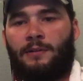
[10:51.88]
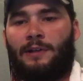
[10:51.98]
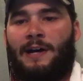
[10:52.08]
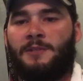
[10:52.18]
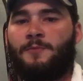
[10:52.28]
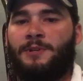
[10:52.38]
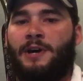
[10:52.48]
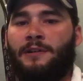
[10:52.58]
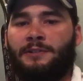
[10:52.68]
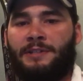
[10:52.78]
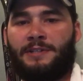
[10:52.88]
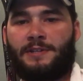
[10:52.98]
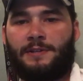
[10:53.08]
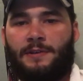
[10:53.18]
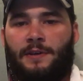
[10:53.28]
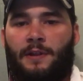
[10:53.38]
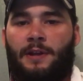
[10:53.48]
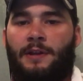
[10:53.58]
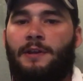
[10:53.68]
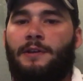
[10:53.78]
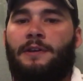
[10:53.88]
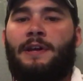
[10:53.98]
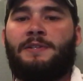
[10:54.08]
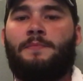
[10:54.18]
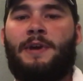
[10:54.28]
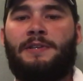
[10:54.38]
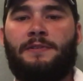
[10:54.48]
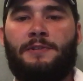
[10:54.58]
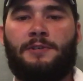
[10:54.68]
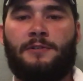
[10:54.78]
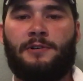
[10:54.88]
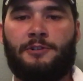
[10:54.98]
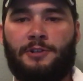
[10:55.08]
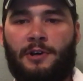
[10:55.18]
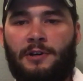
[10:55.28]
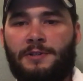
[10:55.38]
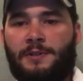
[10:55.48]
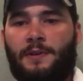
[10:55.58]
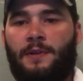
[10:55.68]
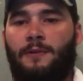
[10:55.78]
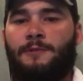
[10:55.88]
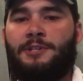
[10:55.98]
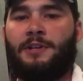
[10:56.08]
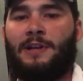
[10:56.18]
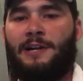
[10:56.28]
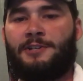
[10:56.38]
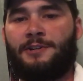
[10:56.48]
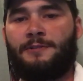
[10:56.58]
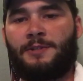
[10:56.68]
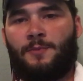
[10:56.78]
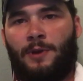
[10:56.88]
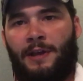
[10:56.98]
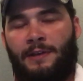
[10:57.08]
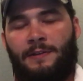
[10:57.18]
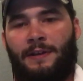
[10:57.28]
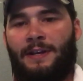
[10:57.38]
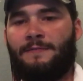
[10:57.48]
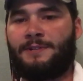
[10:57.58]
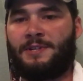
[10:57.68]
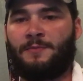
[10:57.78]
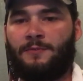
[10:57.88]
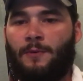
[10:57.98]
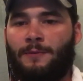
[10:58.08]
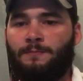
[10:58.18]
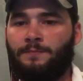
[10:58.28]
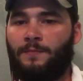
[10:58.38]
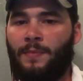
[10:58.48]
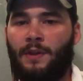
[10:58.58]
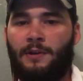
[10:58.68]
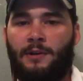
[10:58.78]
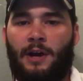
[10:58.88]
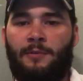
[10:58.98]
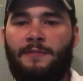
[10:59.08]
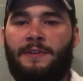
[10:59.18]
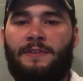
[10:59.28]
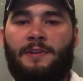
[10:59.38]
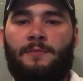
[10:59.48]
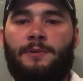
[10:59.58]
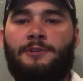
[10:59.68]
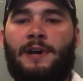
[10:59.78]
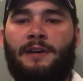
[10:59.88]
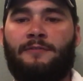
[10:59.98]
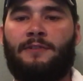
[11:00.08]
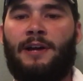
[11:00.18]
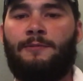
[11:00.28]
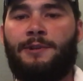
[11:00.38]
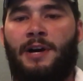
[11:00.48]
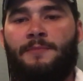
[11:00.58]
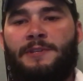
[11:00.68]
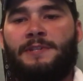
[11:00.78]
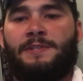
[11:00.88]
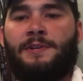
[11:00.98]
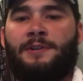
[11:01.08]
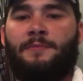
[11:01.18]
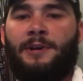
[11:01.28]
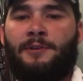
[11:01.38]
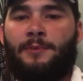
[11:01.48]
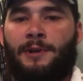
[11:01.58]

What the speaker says: Last but not least, it has amazingly strong jaws which can latch onto its prey like never seen before. I believe that the emperor dragonfly would not be considered a better